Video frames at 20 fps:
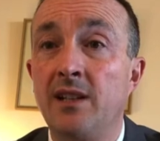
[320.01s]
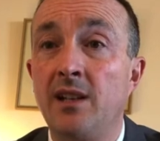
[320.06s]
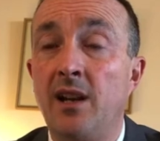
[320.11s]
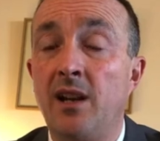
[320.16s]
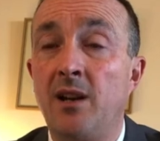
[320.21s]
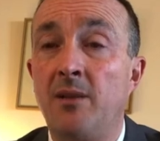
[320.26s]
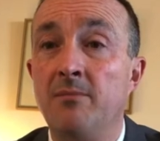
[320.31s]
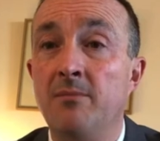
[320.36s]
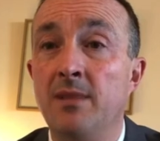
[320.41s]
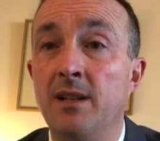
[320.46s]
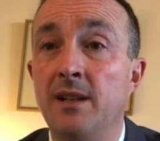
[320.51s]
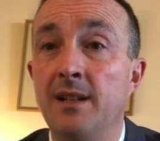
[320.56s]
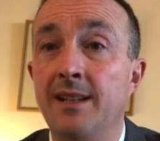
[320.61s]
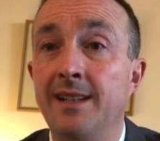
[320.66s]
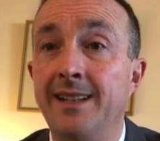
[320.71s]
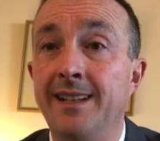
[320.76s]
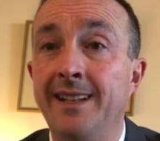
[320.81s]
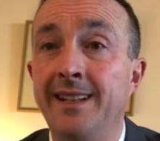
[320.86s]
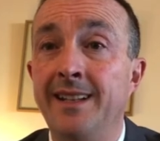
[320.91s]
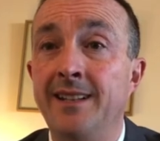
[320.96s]
come
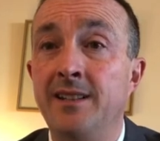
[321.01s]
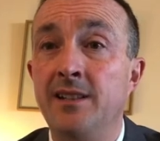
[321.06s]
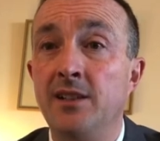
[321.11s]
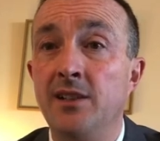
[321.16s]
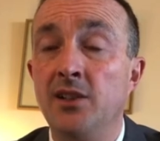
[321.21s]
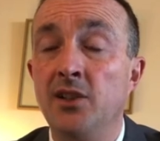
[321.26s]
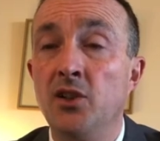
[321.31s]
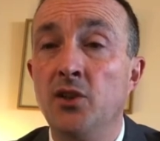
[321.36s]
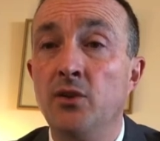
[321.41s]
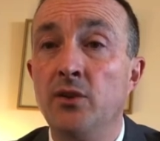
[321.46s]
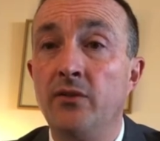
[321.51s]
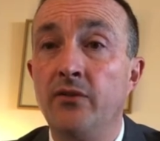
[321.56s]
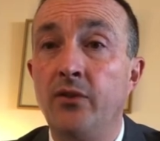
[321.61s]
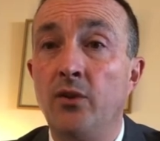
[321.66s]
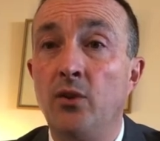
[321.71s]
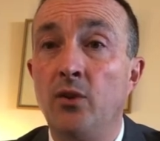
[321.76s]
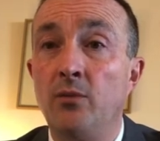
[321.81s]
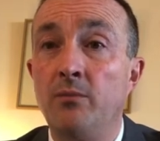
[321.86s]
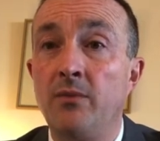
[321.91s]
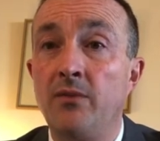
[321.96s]
in
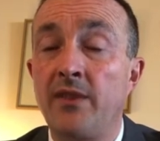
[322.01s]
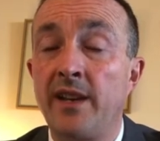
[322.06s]
uniform.